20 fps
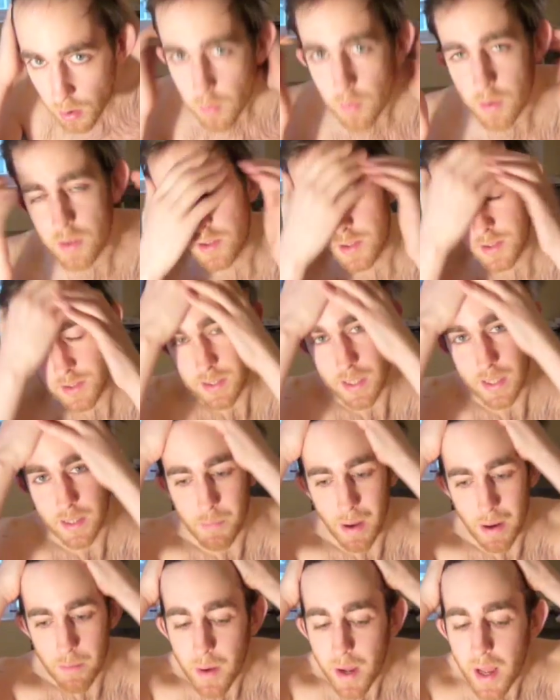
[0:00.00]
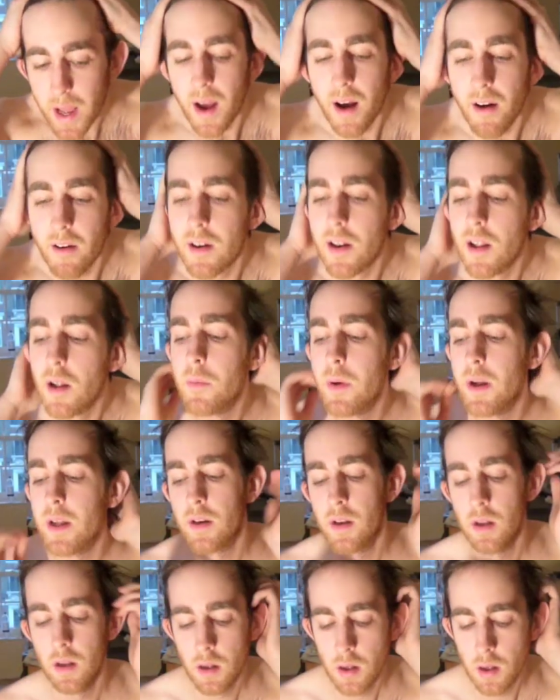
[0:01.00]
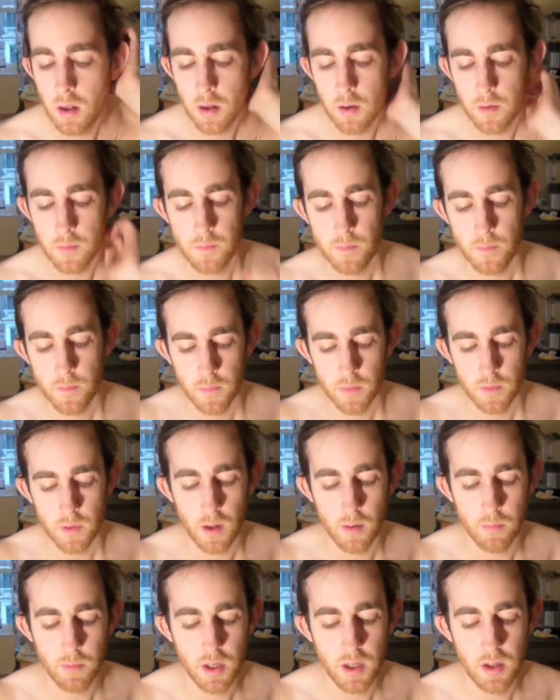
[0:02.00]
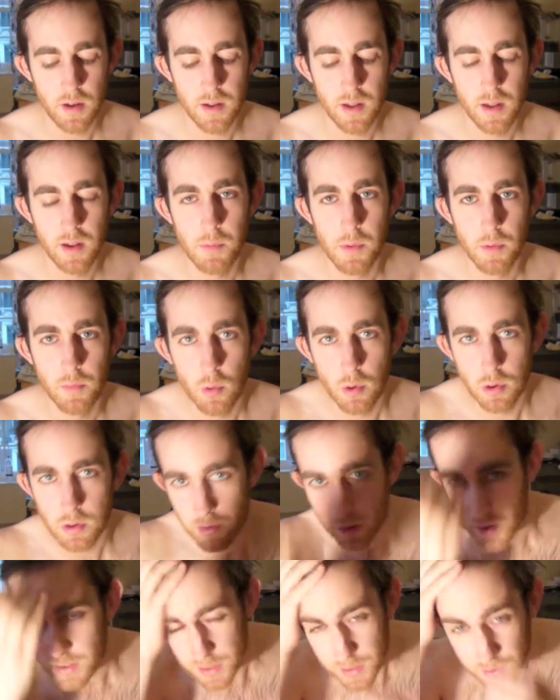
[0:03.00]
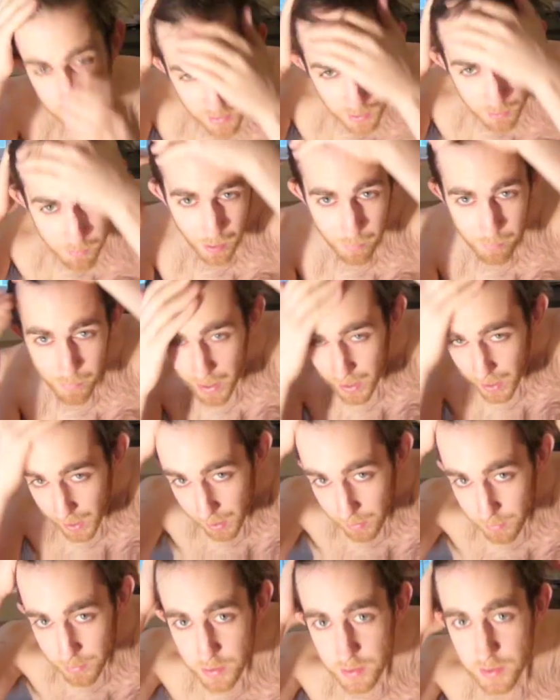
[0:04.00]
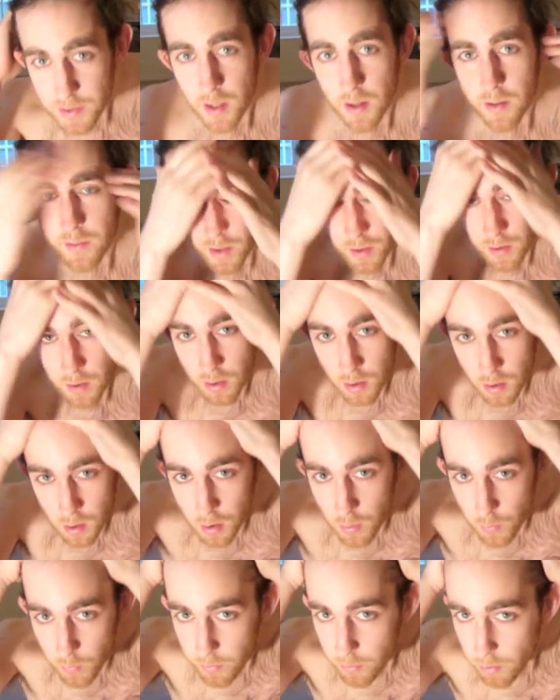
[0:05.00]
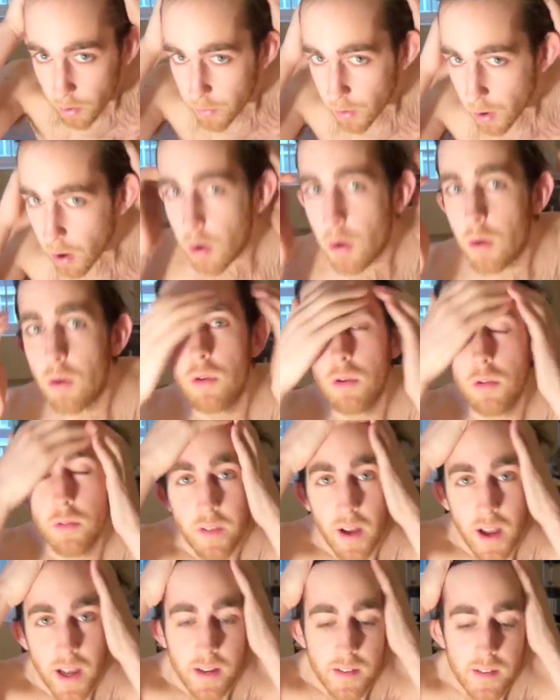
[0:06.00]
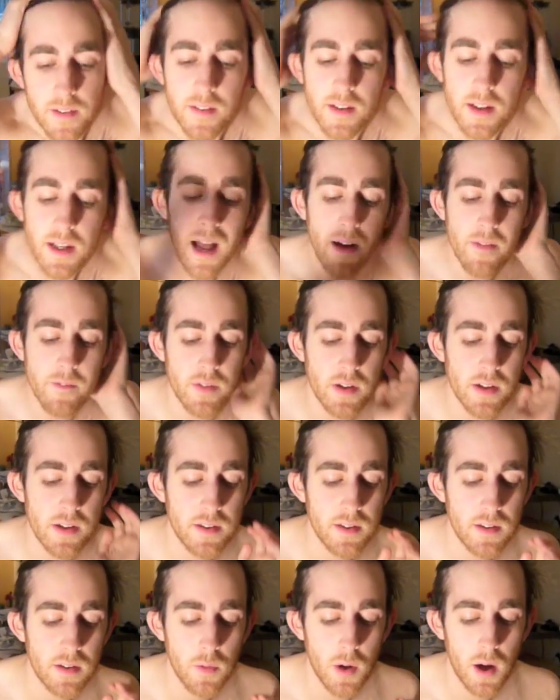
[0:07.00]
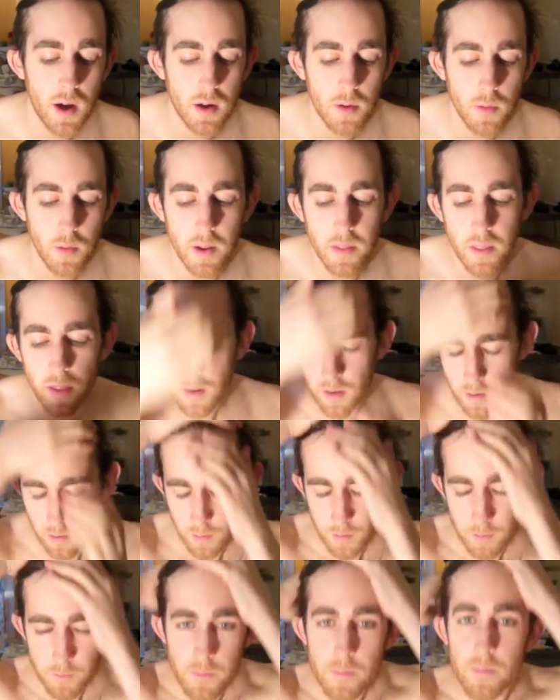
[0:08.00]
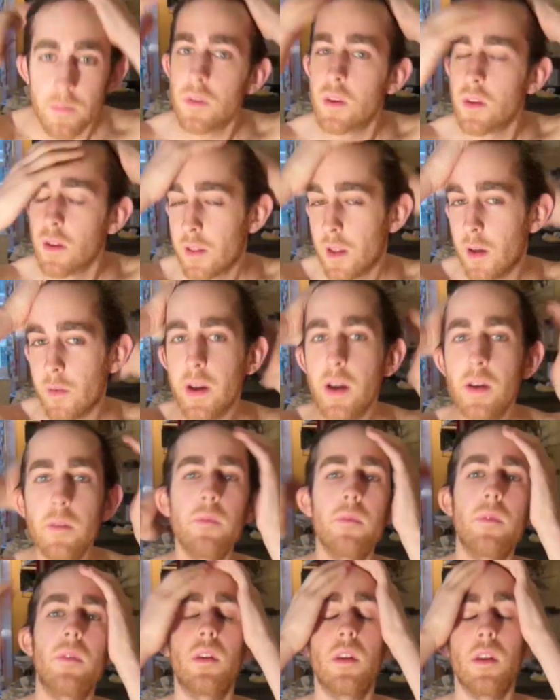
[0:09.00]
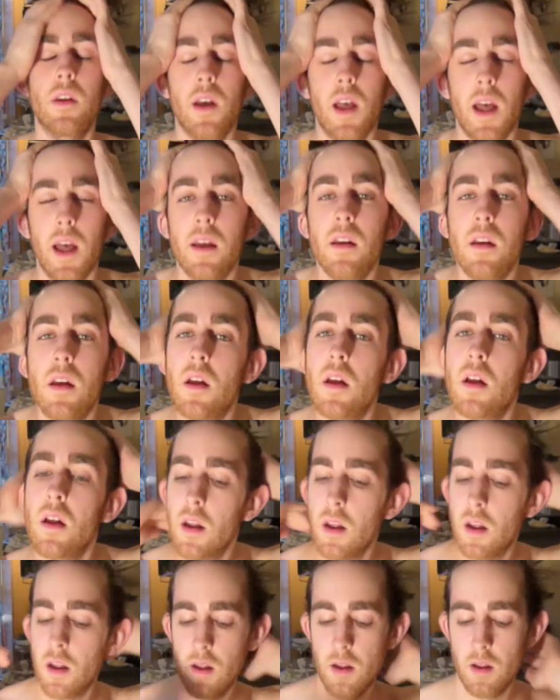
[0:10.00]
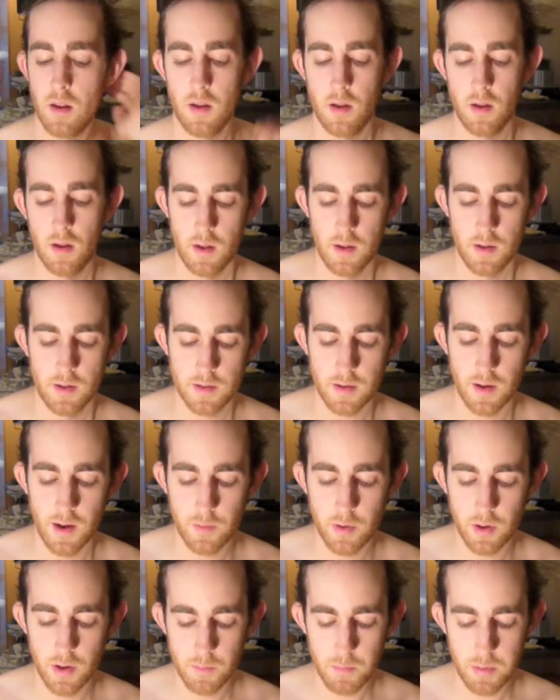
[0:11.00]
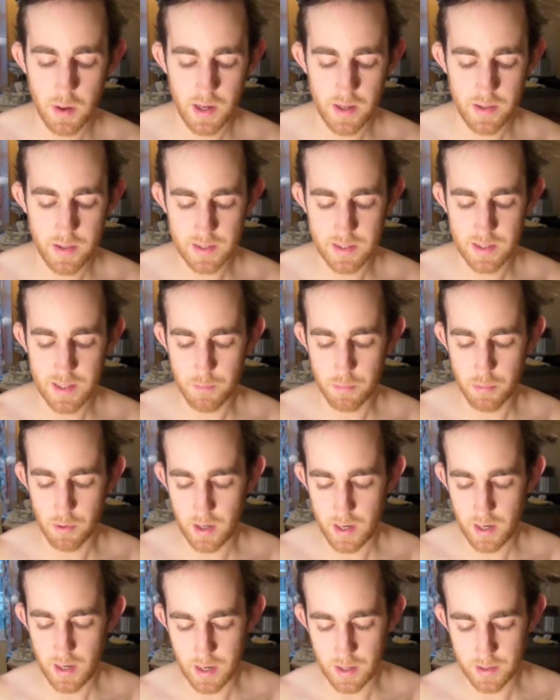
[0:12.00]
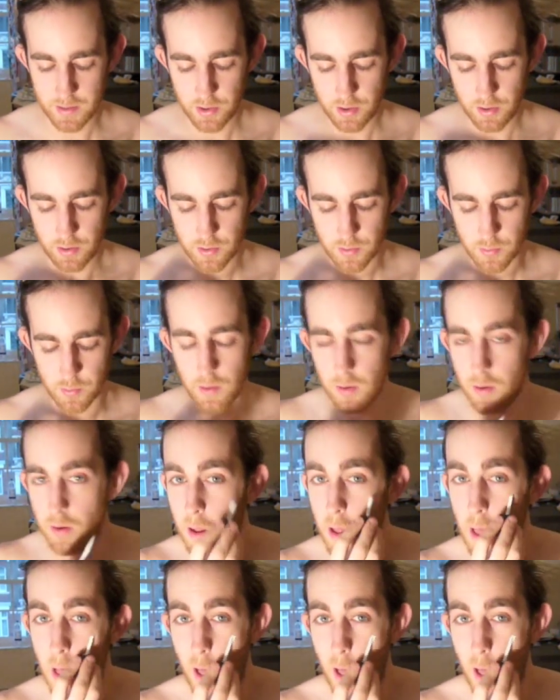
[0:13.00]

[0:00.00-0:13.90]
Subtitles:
Just slip back my hair a little bit. I'm going to use a little bit of water actually to slip back my hair, just so that we've got the whole face as a canvas to work with. There we go. Okay. So I'm going to apply this liberally, as usual.